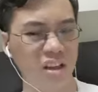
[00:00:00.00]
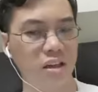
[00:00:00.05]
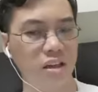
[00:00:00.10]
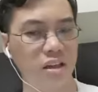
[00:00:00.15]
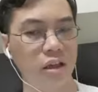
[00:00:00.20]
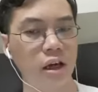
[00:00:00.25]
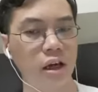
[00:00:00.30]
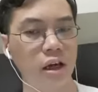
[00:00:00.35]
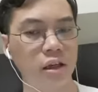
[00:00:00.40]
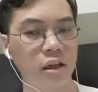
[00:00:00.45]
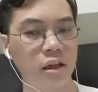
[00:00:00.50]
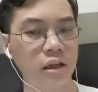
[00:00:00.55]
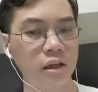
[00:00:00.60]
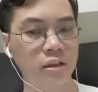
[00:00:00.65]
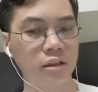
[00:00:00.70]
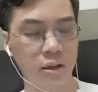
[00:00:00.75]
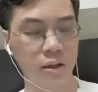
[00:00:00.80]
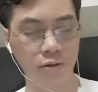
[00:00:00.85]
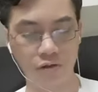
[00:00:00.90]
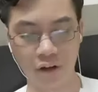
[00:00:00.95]
yeah, there is
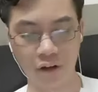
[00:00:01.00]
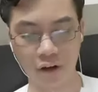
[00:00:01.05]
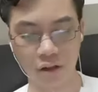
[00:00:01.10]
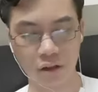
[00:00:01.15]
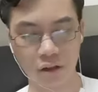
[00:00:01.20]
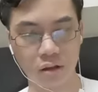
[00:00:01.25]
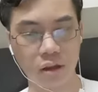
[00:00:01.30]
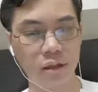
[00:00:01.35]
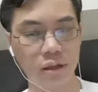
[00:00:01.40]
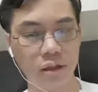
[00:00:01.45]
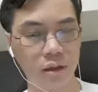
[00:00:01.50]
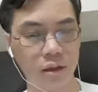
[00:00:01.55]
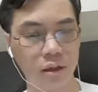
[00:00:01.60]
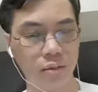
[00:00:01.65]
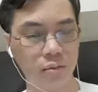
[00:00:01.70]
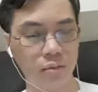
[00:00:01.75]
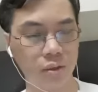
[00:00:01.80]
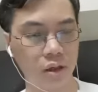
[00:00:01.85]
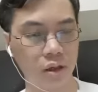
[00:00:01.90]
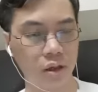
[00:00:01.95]
some fact there is
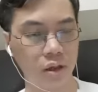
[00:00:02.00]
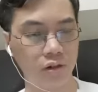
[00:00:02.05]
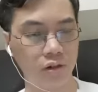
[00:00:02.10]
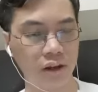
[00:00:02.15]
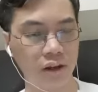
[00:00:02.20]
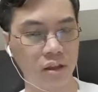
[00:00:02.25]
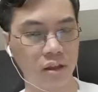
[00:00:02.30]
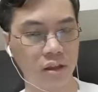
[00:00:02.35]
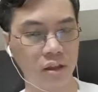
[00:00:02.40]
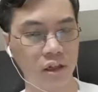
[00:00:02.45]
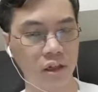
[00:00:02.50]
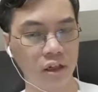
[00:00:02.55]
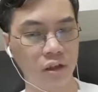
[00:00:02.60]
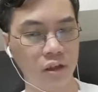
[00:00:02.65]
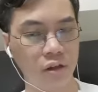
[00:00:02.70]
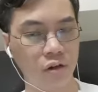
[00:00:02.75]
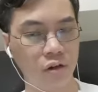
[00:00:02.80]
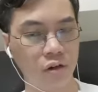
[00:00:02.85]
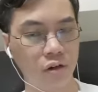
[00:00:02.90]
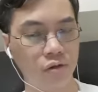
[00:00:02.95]
some uh, factor
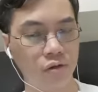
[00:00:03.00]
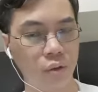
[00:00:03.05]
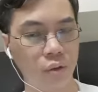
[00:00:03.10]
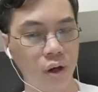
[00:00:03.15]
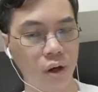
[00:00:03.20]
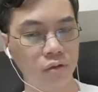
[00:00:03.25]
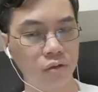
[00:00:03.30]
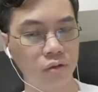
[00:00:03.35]
in of why